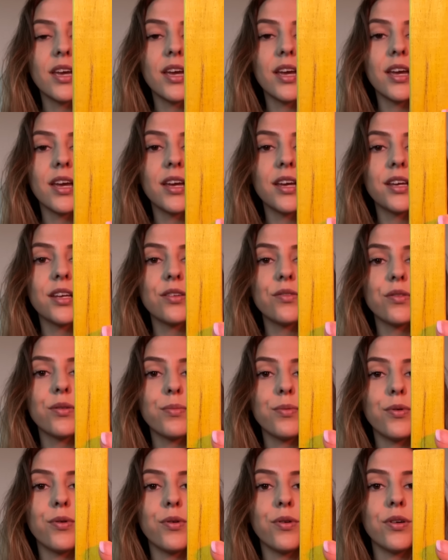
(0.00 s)
and
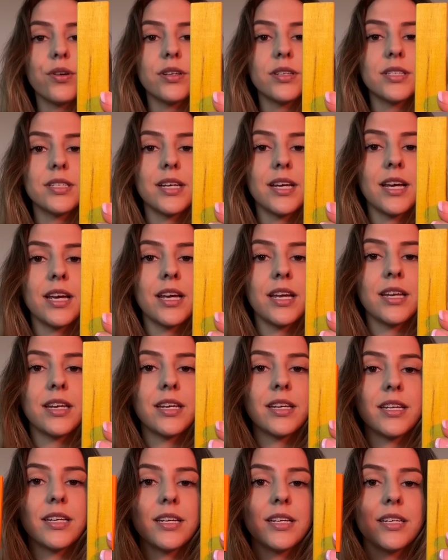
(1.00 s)
report
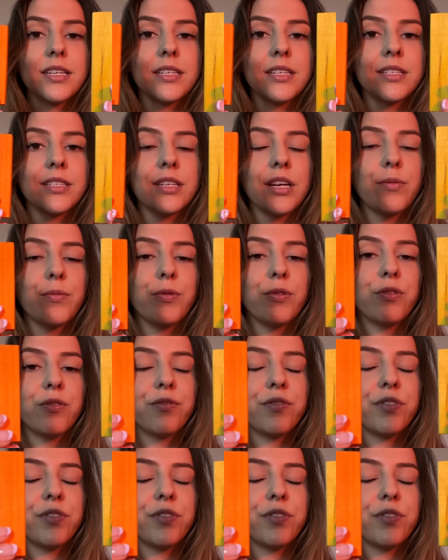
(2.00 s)
any double